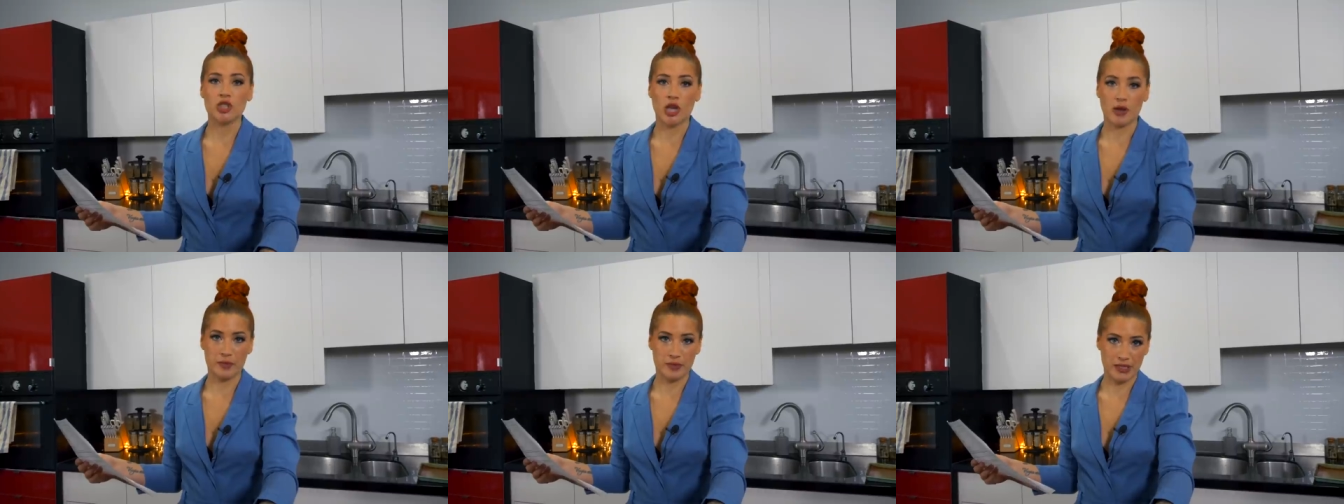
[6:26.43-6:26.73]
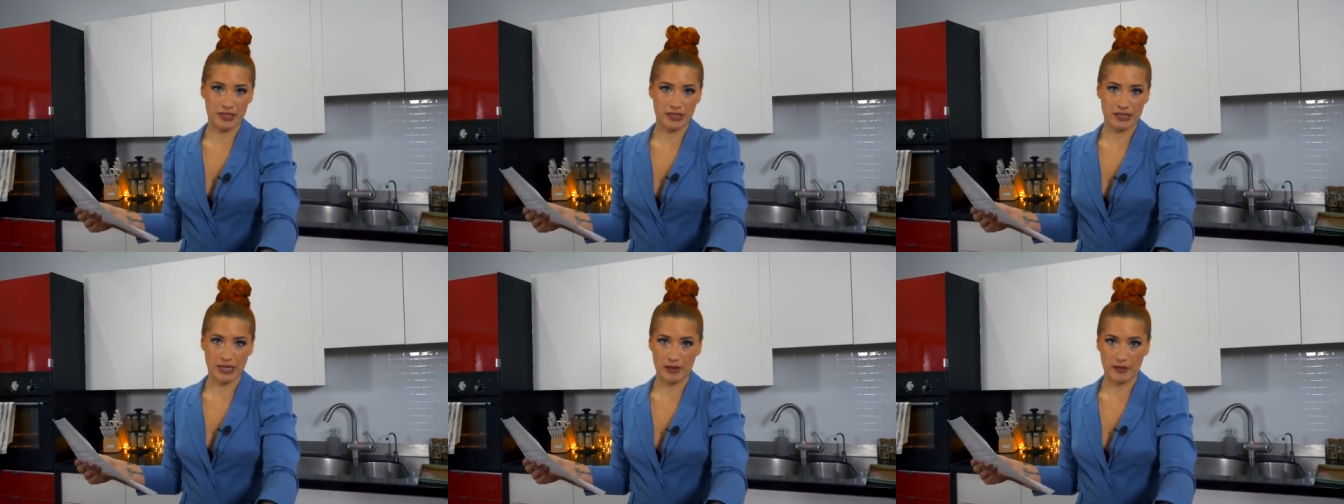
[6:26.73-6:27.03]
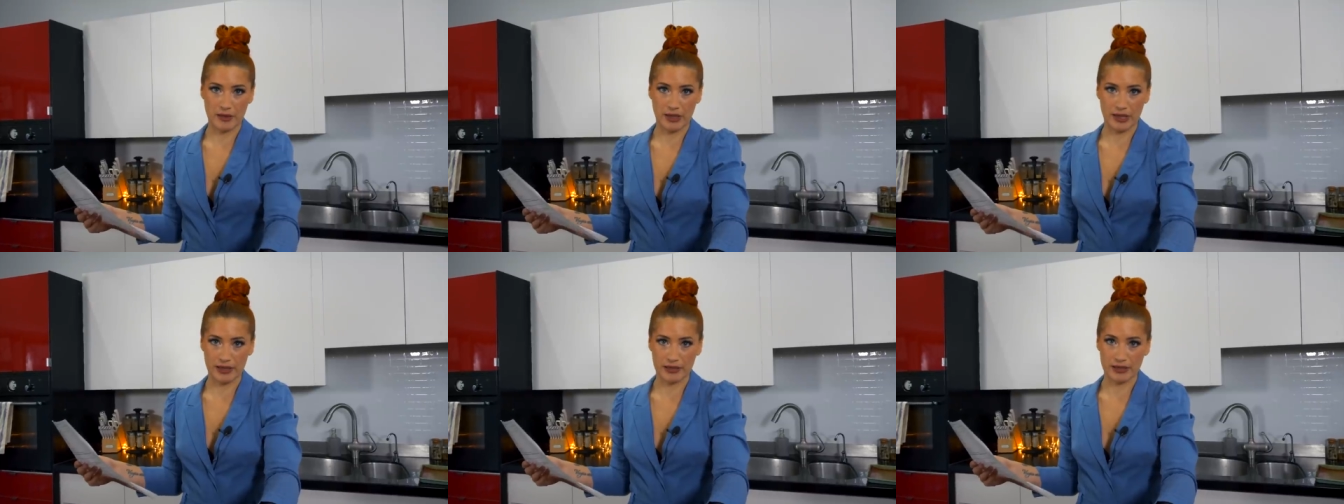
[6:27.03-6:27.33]
Japanese
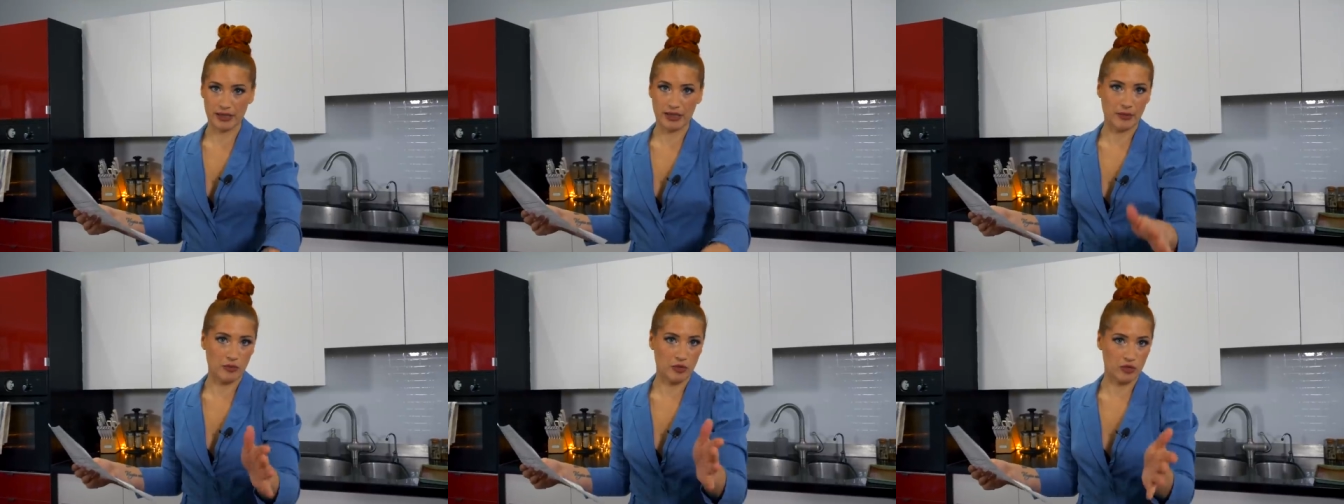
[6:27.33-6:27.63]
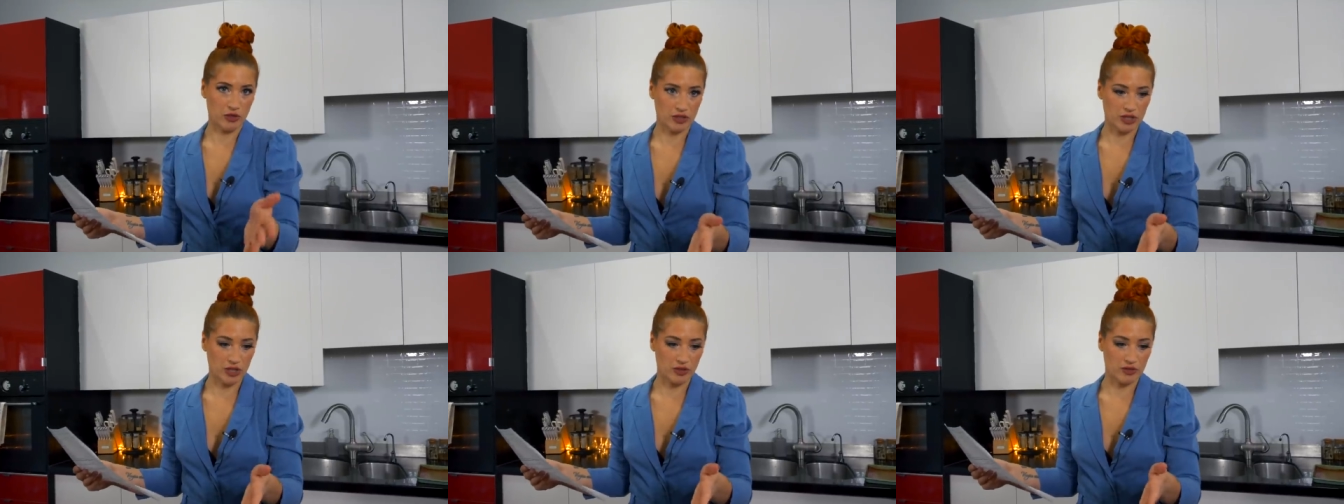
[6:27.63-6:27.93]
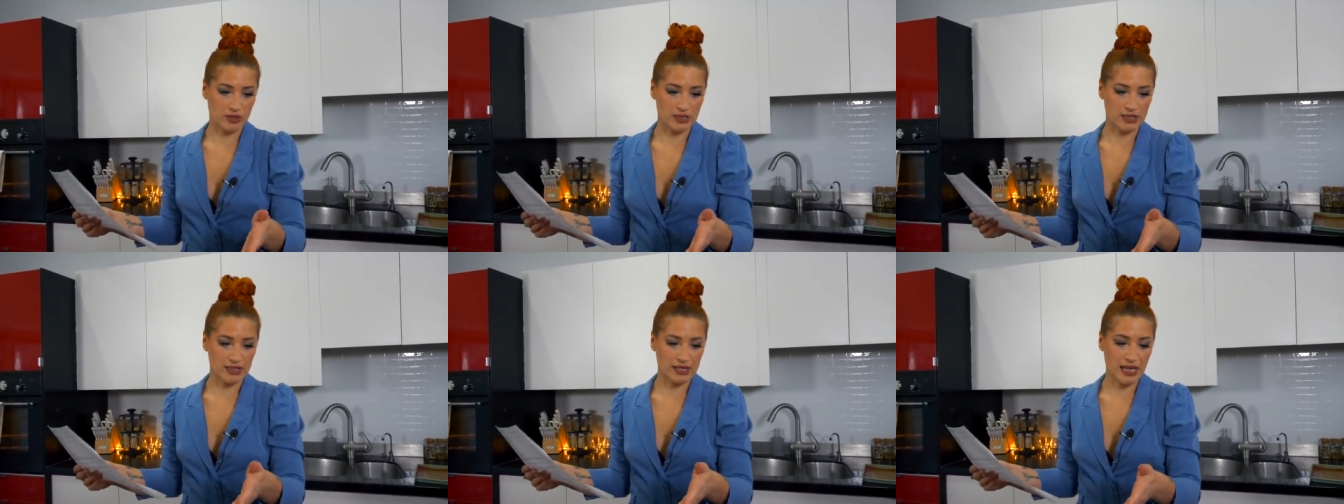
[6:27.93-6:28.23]
eggplant that I'm going to
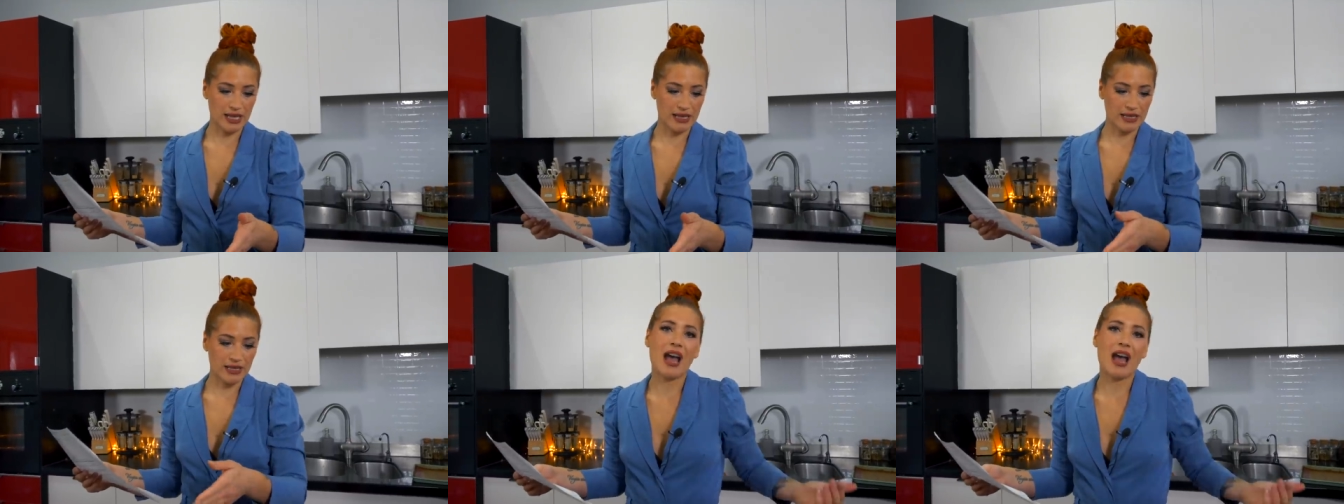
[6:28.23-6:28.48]
use instead.